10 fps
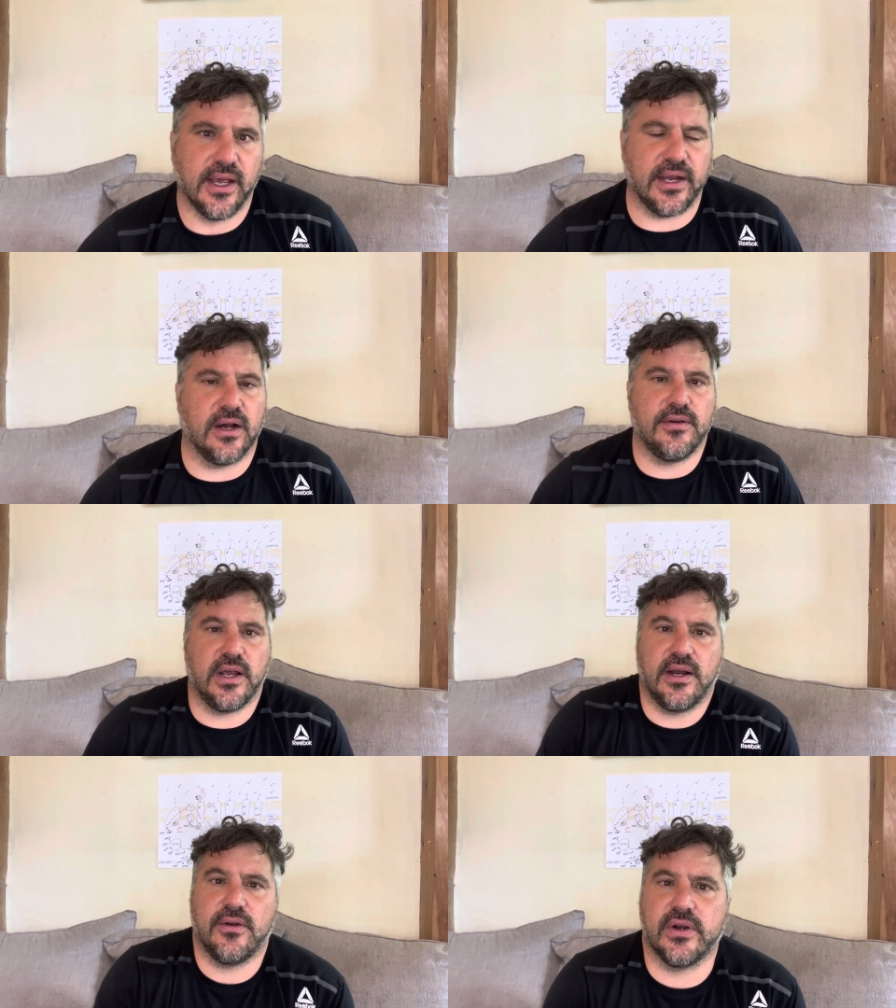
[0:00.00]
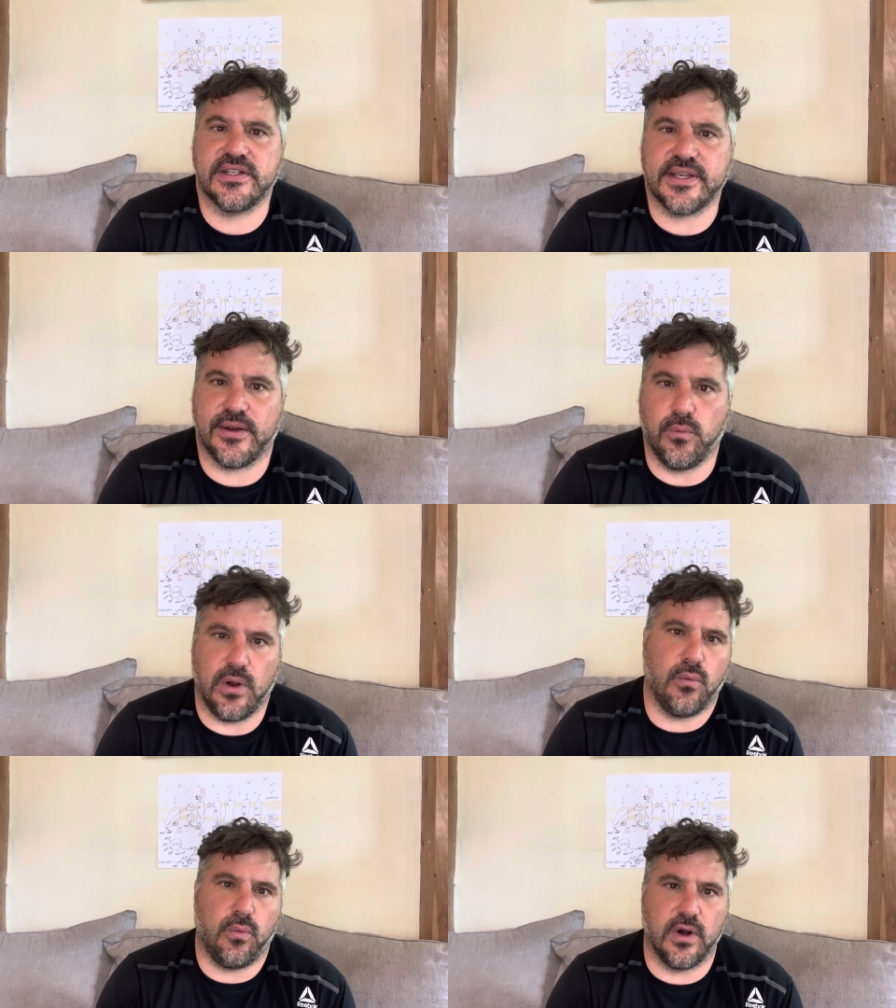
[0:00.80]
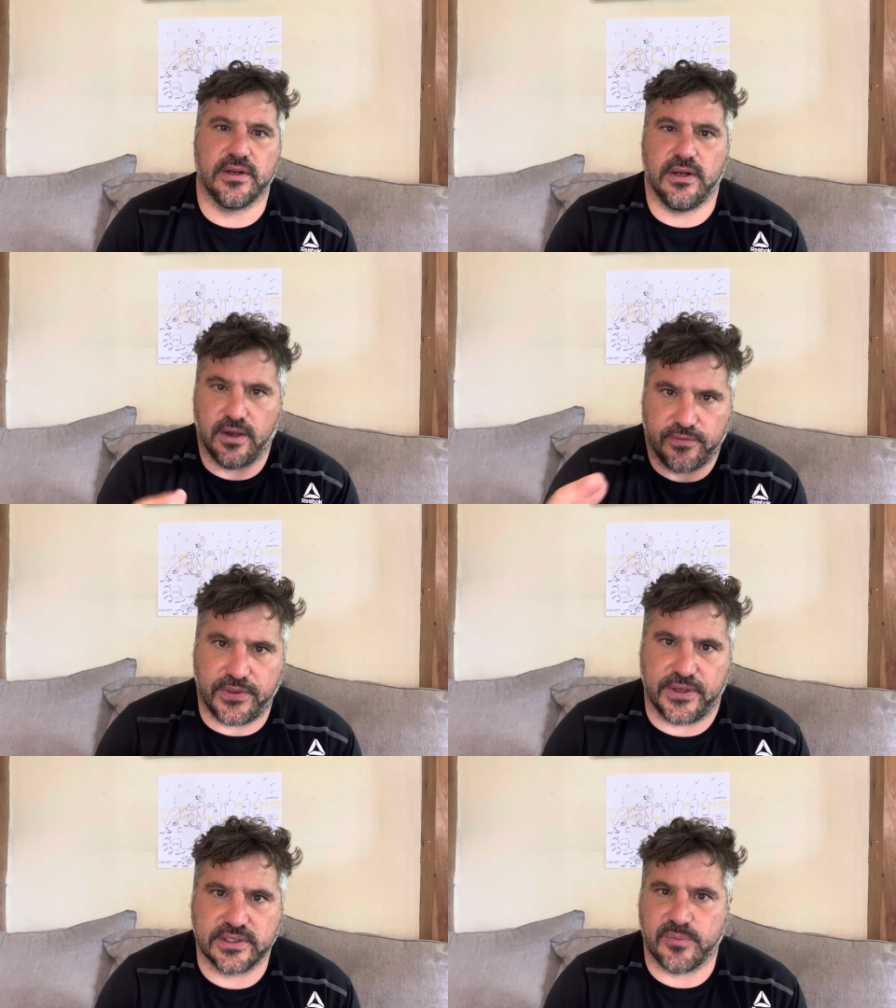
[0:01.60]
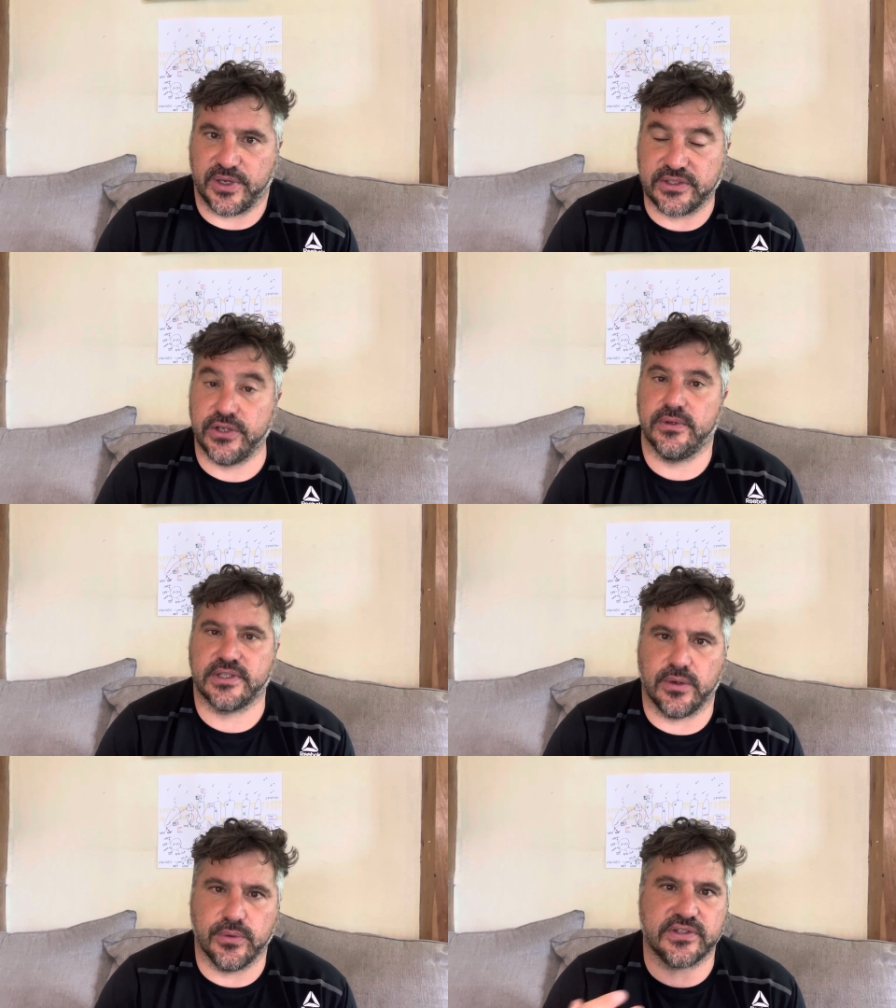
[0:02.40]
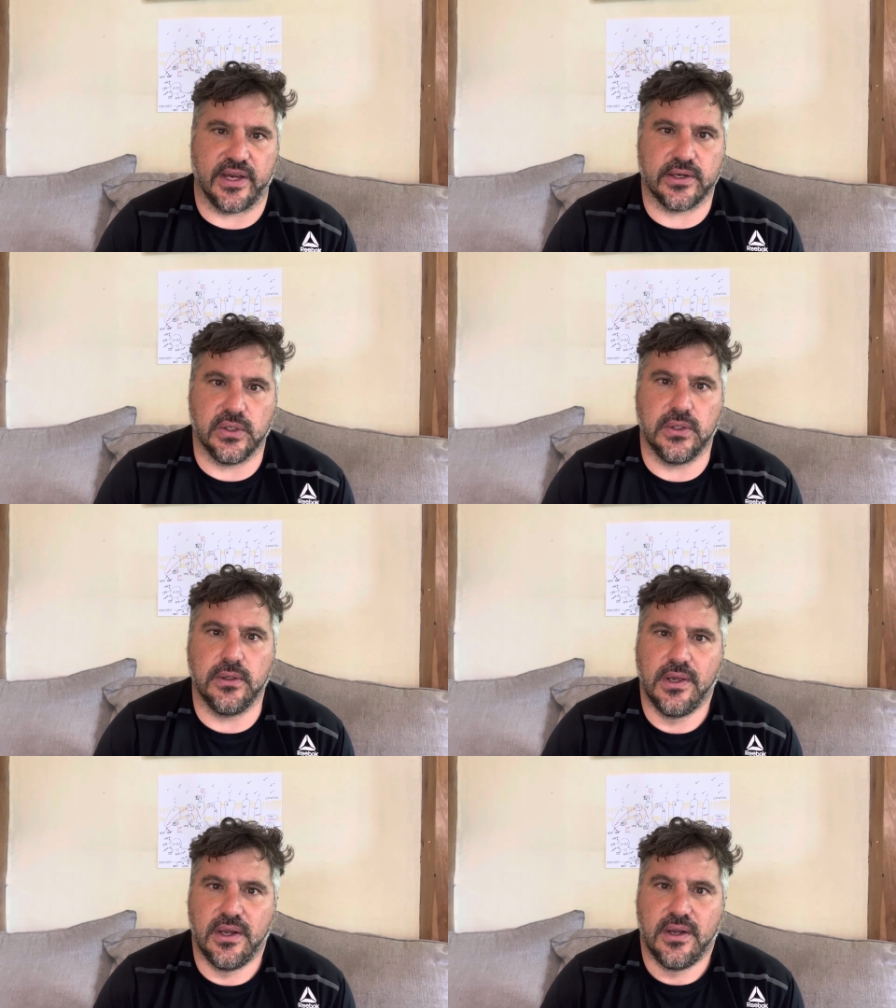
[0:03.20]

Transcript: And I, and I already said, one of the things the pigs do is they recycle